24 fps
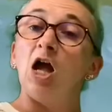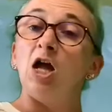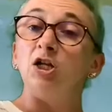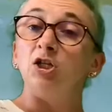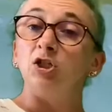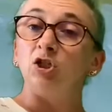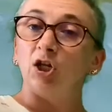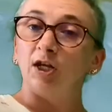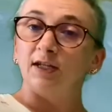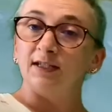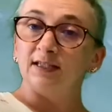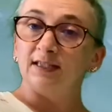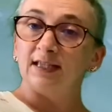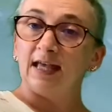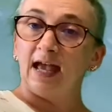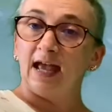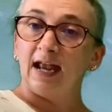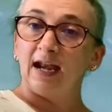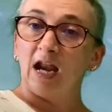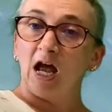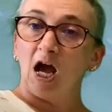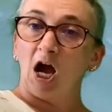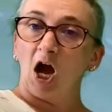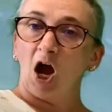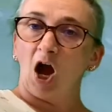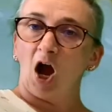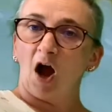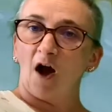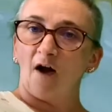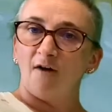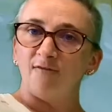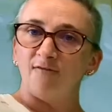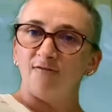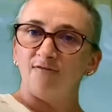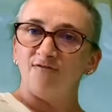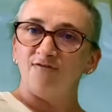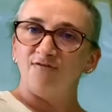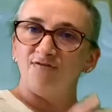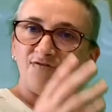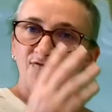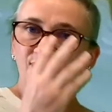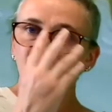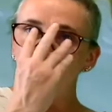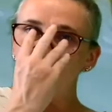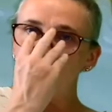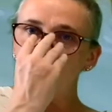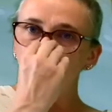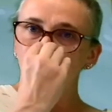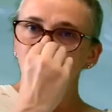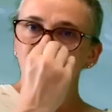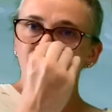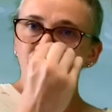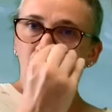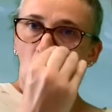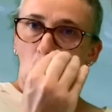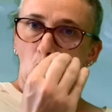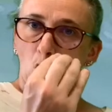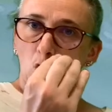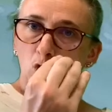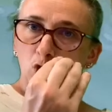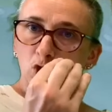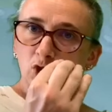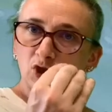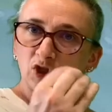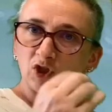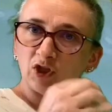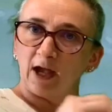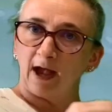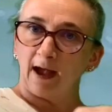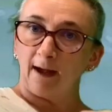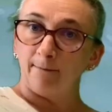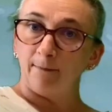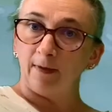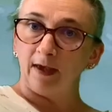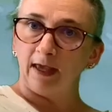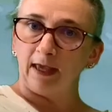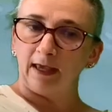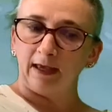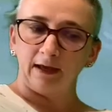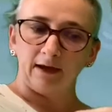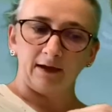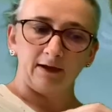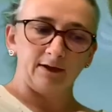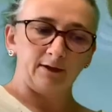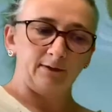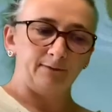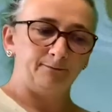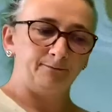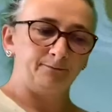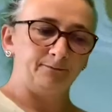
Just then, a fox appeared.